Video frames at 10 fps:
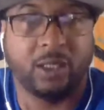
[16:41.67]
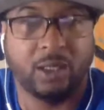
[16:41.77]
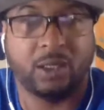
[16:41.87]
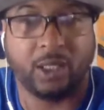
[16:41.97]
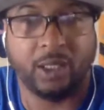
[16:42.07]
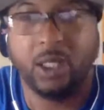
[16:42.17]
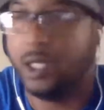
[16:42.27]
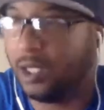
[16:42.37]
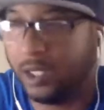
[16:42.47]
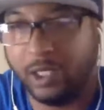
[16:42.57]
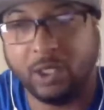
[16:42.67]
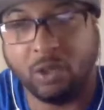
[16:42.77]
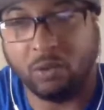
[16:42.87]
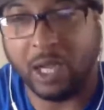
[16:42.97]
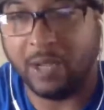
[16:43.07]
my dad does. Like he
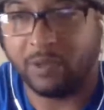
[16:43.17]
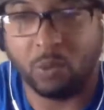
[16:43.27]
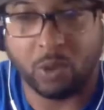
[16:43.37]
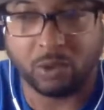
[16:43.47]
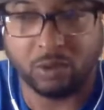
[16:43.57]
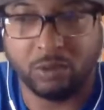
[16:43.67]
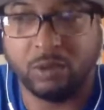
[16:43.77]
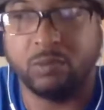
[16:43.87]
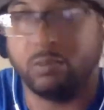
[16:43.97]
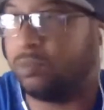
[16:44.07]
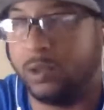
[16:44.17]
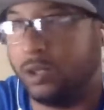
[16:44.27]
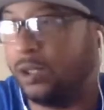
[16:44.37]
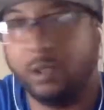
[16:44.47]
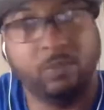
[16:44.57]
go after work,
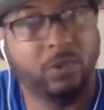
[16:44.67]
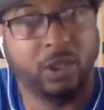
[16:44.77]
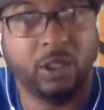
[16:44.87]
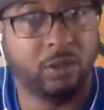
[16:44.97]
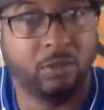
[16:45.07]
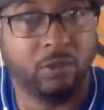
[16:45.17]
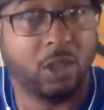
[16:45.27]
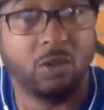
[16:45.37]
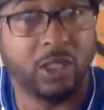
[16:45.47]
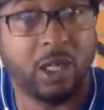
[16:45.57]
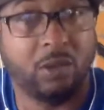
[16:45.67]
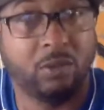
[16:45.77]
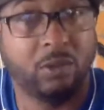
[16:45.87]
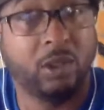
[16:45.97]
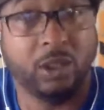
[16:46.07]
he goes out,
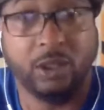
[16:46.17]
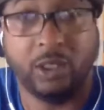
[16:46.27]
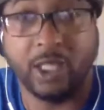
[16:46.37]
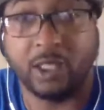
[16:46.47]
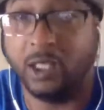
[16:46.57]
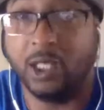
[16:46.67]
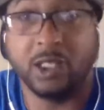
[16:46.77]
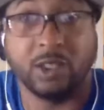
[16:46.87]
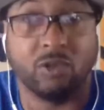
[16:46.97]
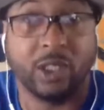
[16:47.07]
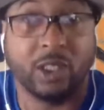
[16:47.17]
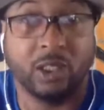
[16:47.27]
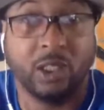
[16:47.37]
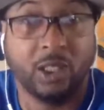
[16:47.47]
he dances. He doesn't drink.